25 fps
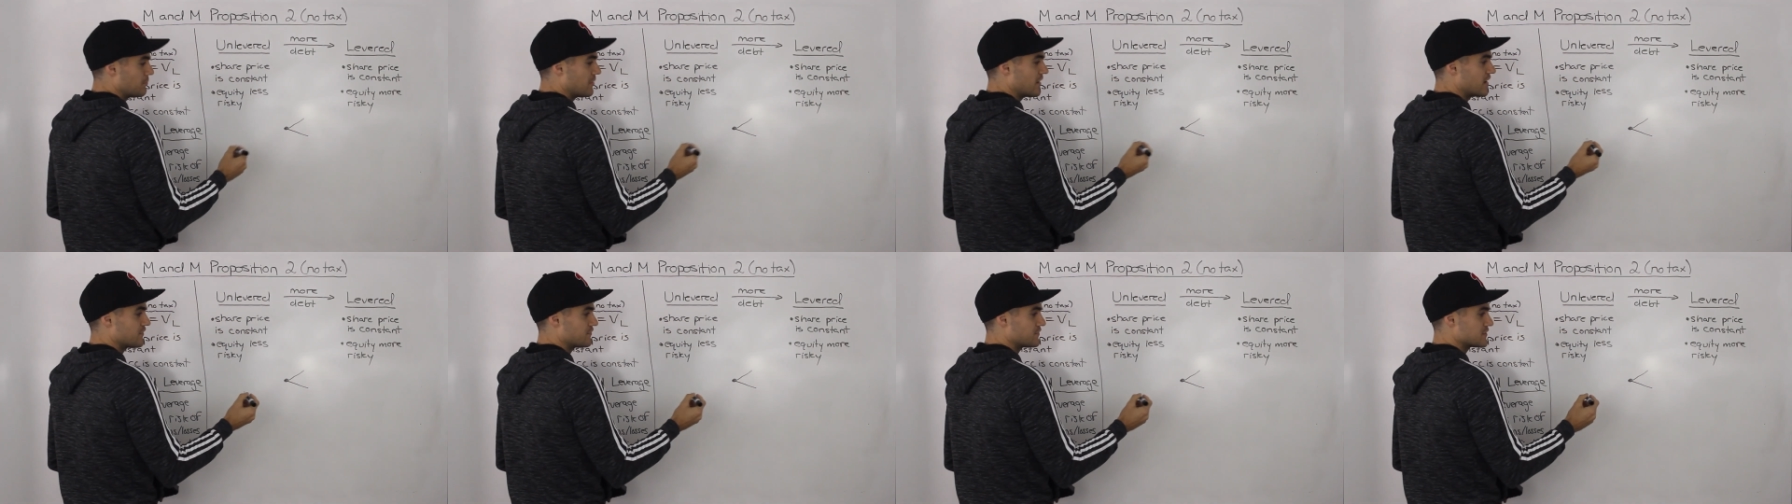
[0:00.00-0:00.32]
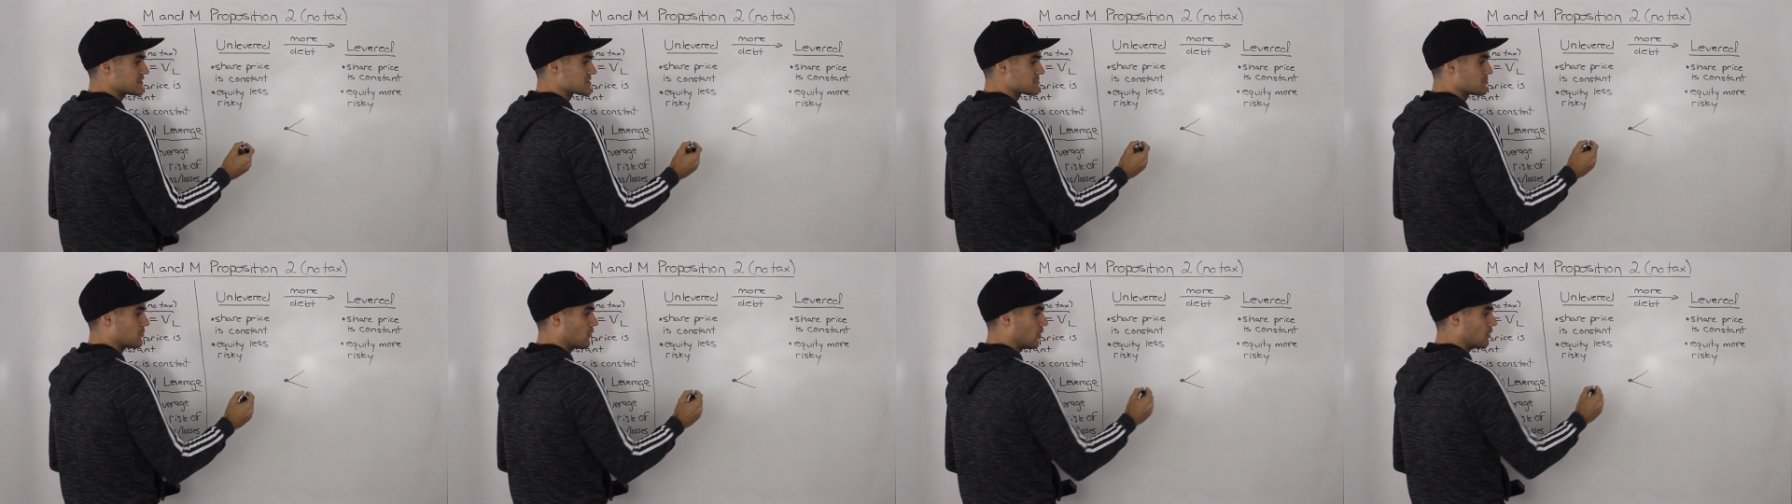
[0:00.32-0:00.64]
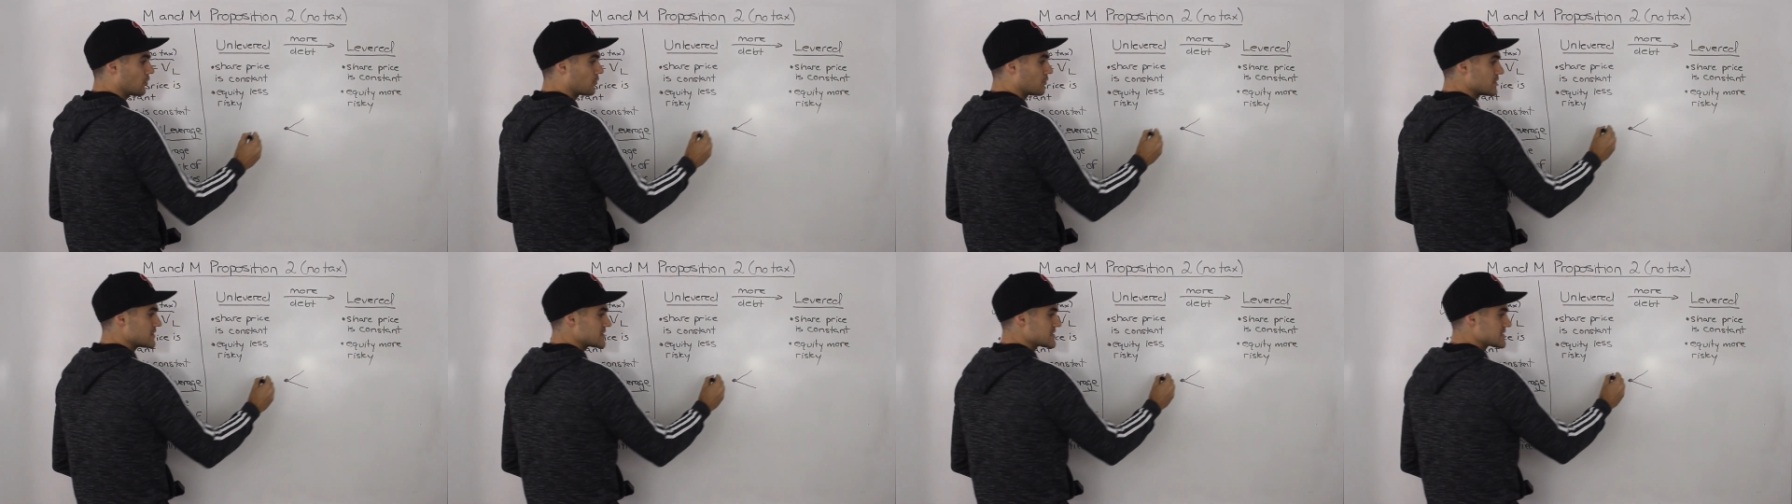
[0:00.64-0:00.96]
But if it's
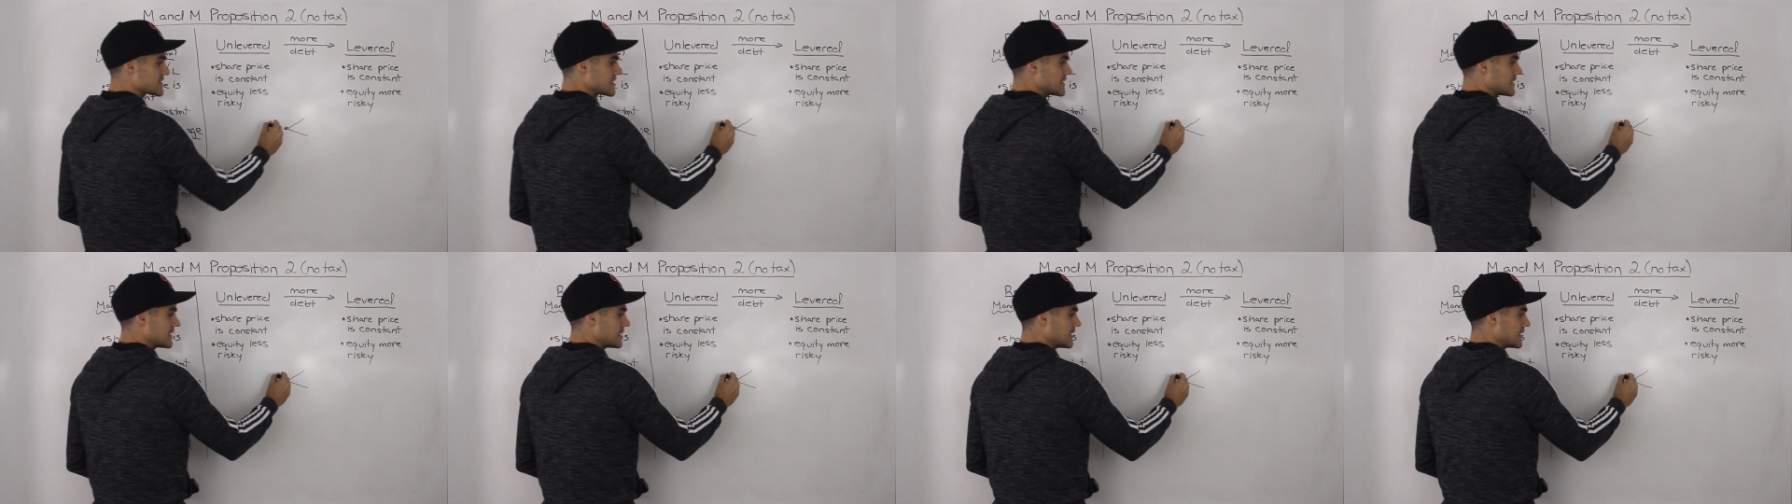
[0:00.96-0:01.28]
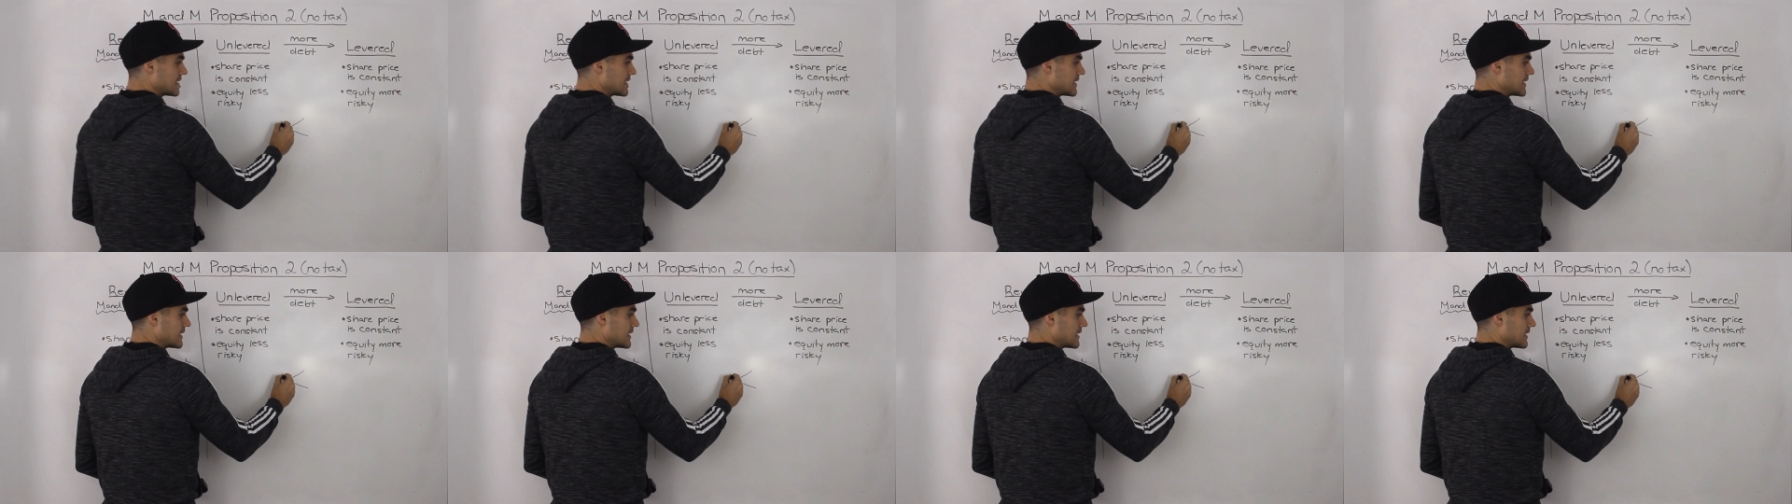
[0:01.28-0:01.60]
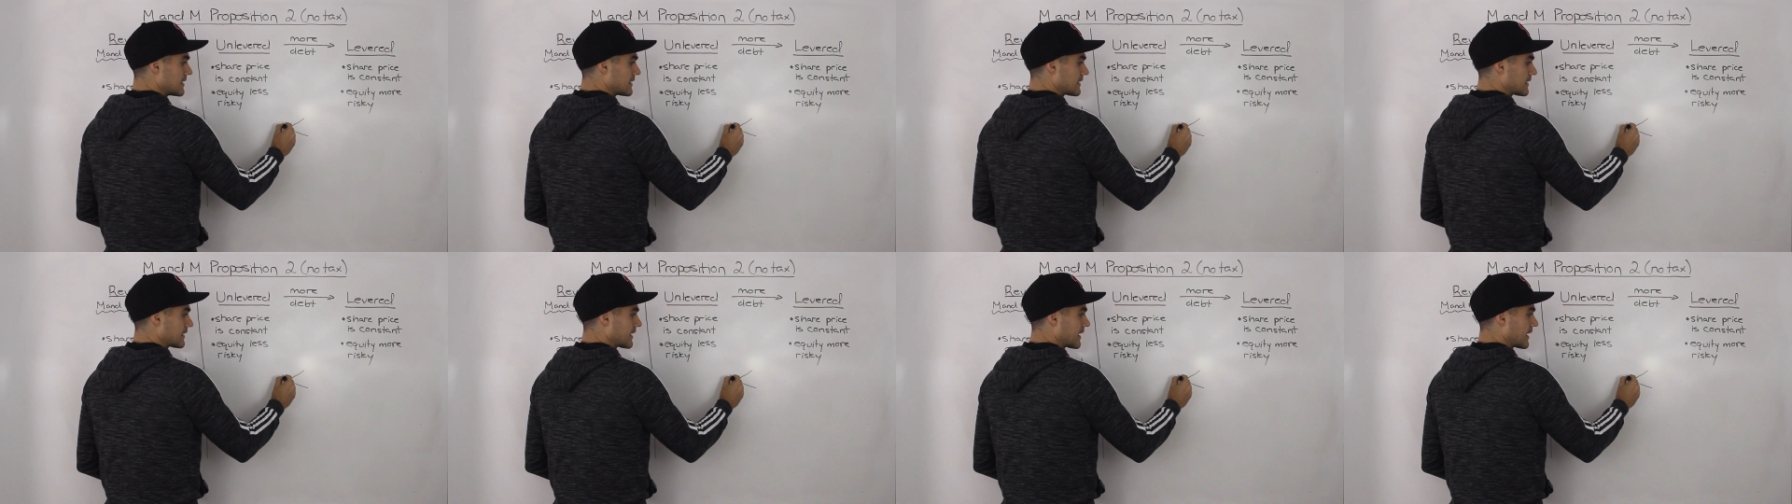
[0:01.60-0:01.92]
more risky,
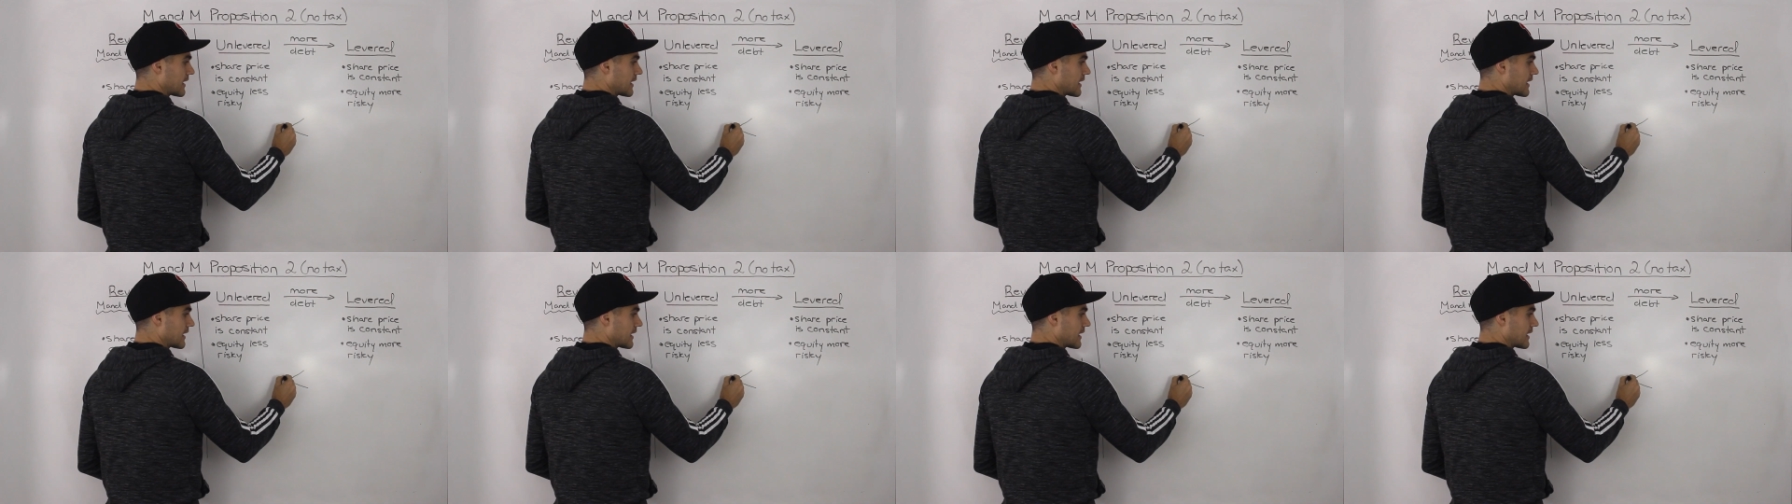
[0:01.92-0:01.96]
it